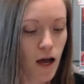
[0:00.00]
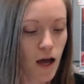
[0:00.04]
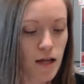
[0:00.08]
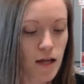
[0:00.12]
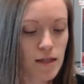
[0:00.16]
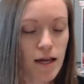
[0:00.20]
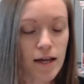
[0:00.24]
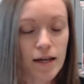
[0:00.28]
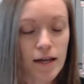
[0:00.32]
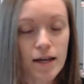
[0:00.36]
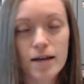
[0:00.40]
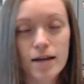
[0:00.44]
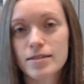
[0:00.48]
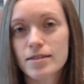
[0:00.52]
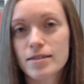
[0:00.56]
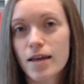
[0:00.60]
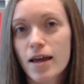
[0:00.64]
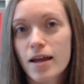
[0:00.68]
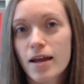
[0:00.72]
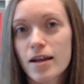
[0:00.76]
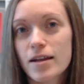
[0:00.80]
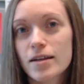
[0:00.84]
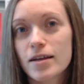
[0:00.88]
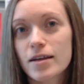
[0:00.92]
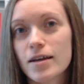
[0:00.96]
Like I
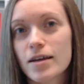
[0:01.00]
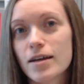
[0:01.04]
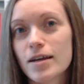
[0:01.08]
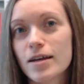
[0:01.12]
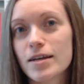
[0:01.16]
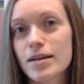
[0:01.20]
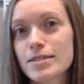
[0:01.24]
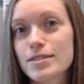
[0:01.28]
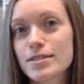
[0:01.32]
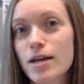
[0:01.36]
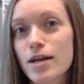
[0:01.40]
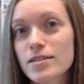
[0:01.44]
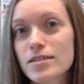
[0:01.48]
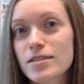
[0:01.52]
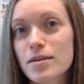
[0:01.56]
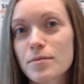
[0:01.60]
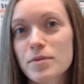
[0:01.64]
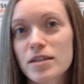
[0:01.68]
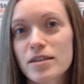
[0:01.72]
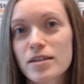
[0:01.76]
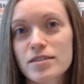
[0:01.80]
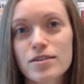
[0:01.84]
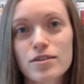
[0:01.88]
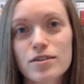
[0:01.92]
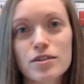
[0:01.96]
said, it's not
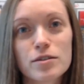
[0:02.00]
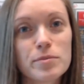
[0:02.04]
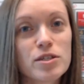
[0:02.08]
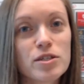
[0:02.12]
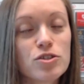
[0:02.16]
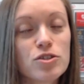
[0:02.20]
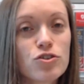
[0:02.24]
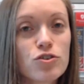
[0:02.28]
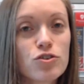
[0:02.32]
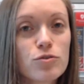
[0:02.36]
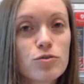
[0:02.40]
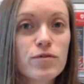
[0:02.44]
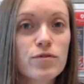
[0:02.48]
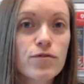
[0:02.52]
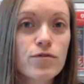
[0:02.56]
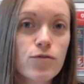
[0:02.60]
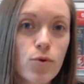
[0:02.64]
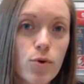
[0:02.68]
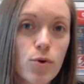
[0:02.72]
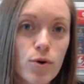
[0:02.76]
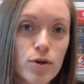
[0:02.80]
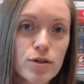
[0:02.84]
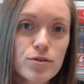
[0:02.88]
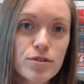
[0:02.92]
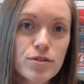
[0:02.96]
something that's going to be due
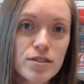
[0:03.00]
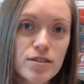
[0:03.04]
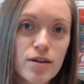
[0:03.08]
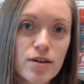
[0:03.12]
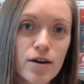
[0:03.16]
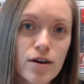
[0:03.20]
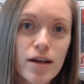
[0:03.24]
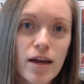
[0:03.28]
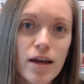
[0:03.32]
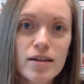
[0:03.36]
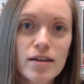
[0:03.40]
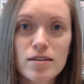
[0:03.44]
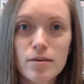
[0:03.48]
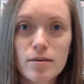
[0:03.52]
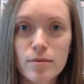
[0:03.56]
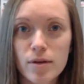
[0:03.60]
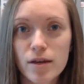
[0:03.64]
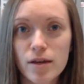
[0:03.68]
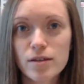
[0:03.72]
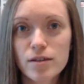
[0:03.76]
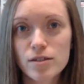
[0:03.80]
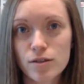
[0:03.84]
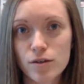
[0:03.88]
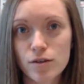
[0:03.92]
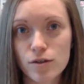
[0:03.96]
before you start at
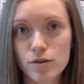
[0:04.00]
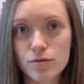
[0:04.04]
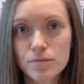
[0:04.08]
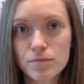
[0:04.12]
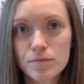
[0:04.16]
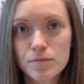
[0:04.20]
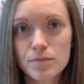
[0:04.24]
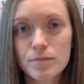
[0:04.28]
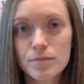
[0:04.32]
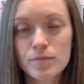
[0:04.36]
WSU,